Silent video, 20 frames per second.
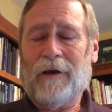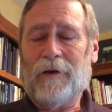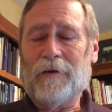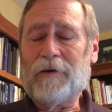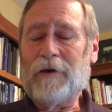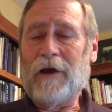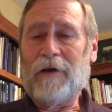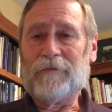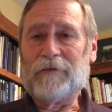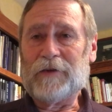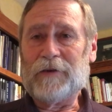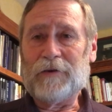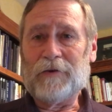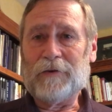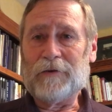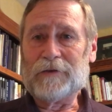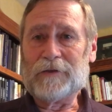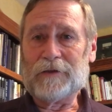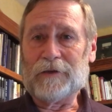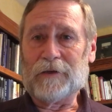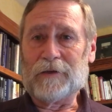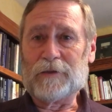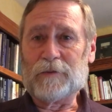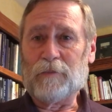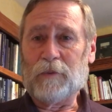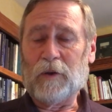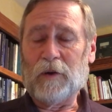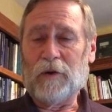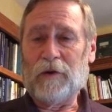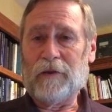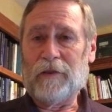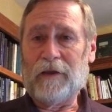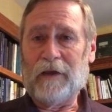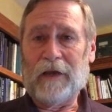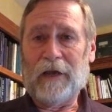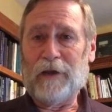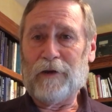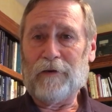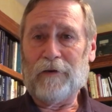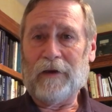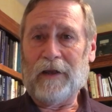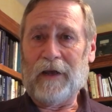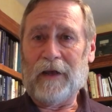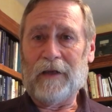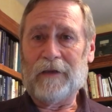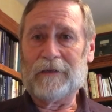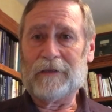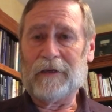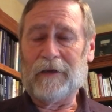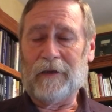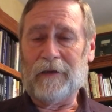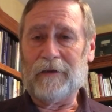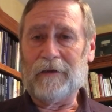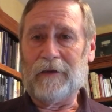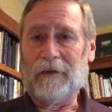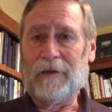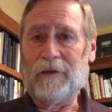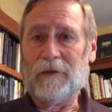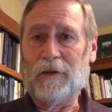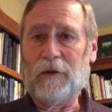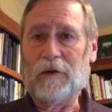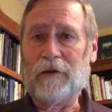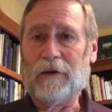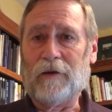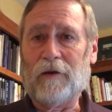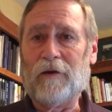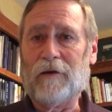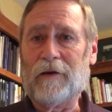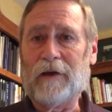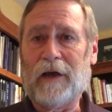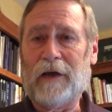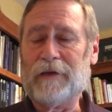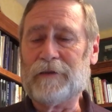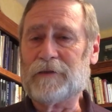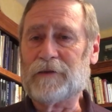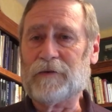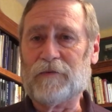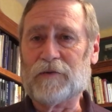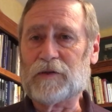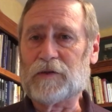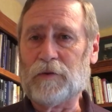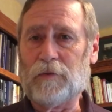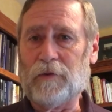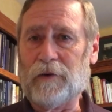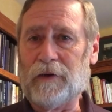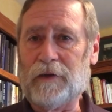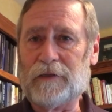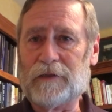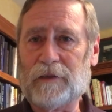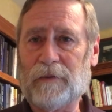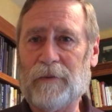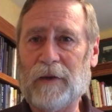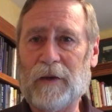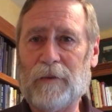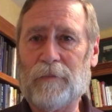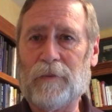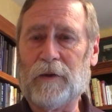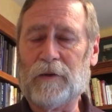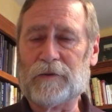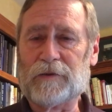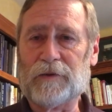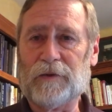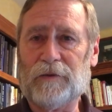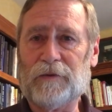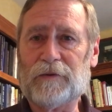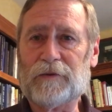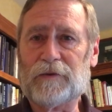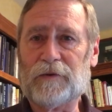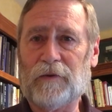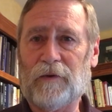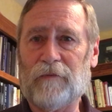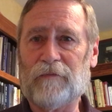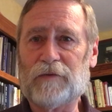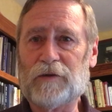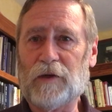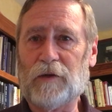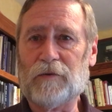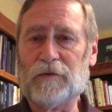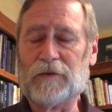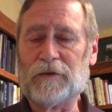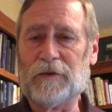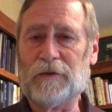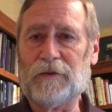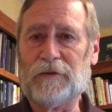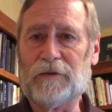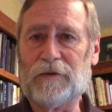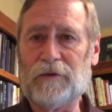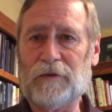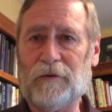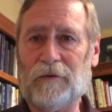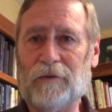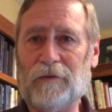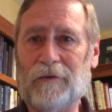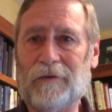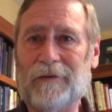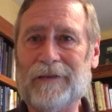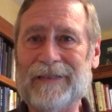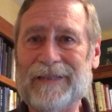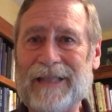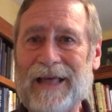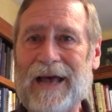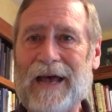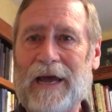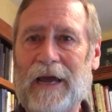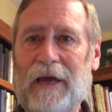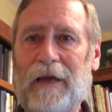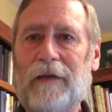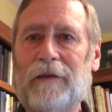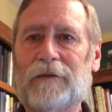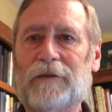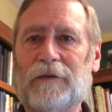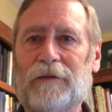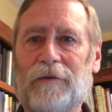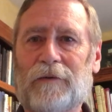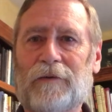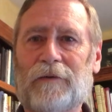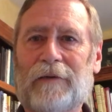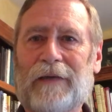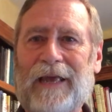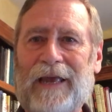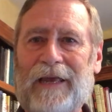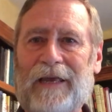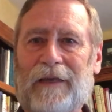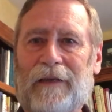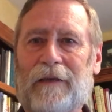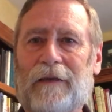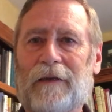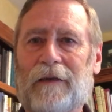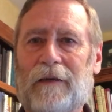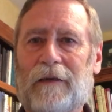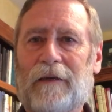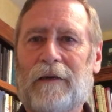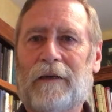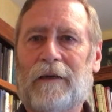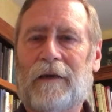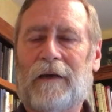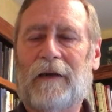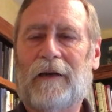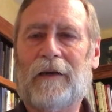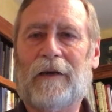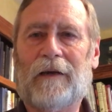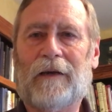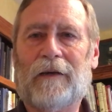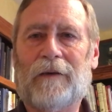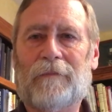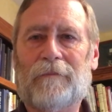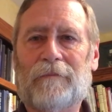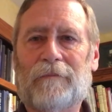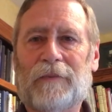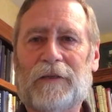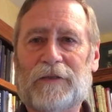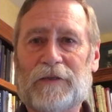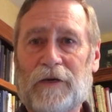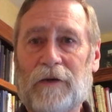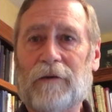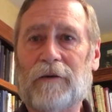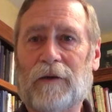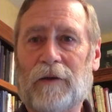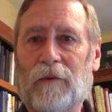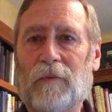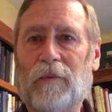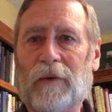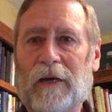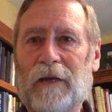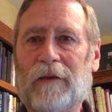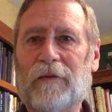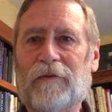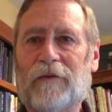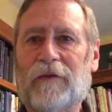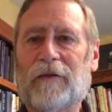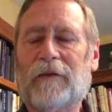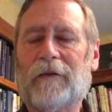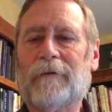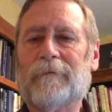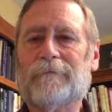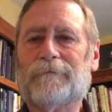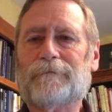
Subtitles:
All you have to do is explore the internet and look at all kinds of stories about persons who have chosen to lie to gain material wealth.